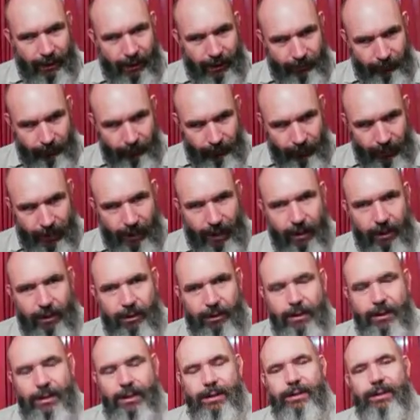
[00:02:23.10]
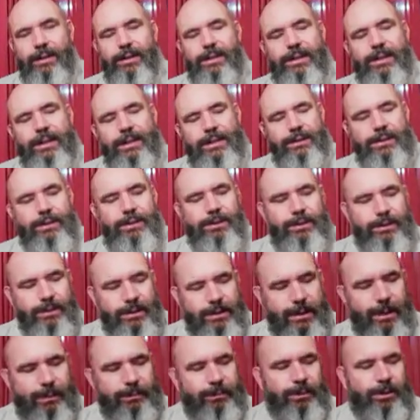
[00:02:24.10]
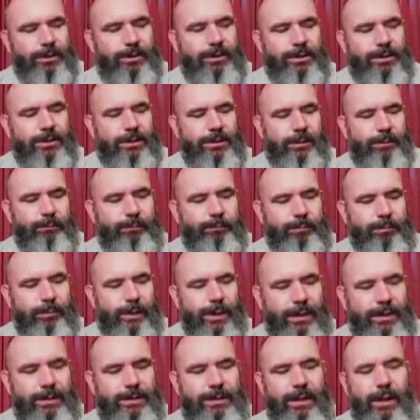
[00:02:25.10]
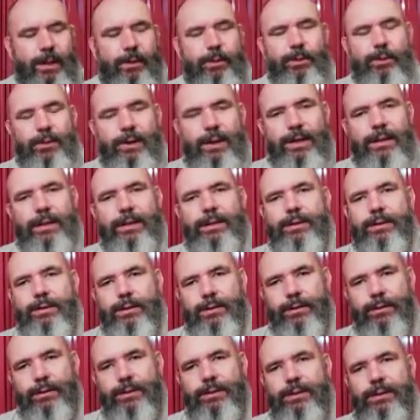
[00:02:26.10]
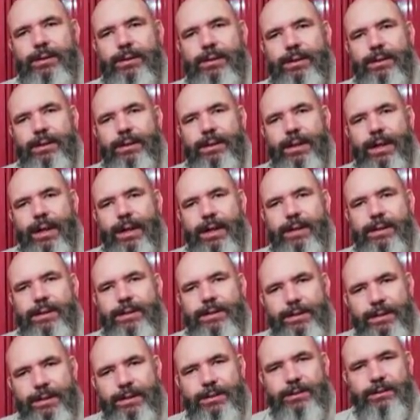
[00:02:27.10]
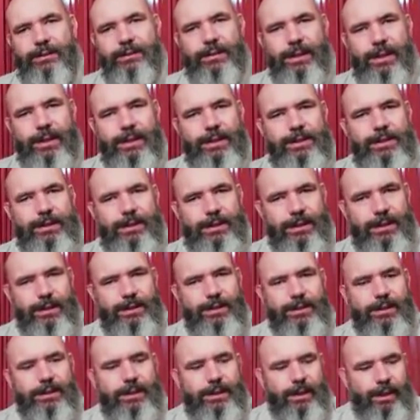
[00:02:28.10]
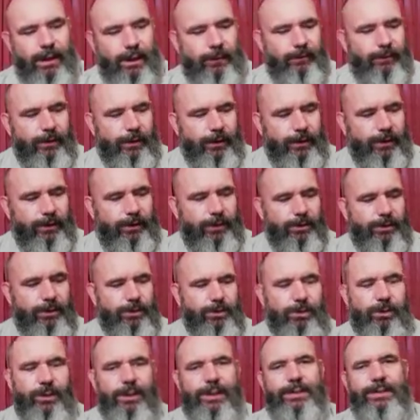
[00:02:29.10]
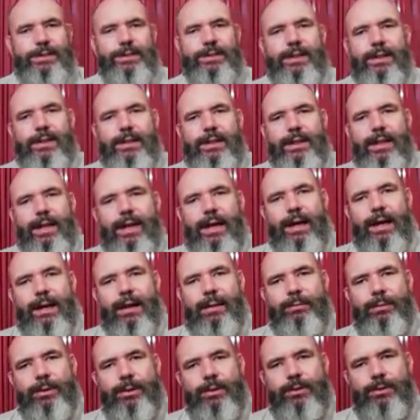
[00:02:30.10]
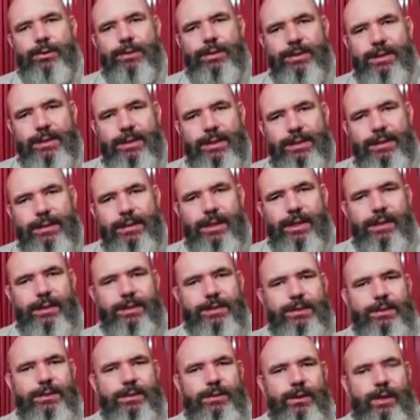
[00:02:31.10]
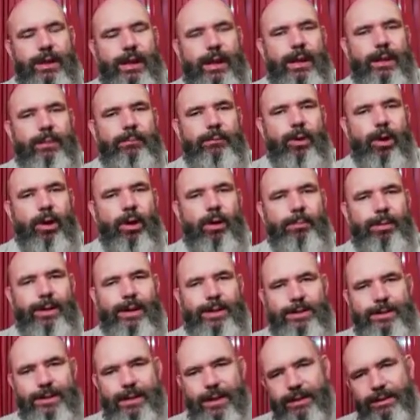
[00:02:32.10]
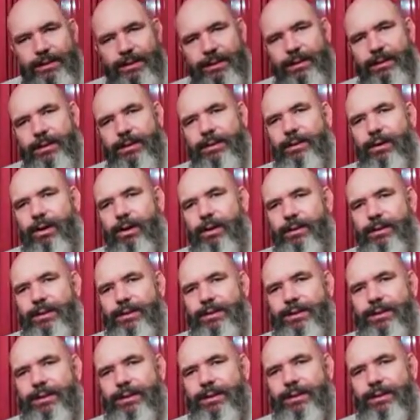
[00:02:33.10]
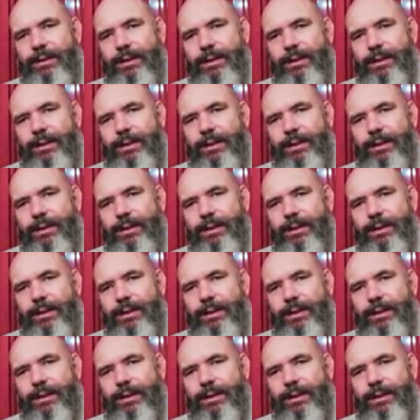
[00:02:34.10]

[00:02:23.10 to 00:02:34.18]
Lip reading: now. The Textus Receptus is a really good set of texts. It is a very good choice because these texts are Byzantine in origin,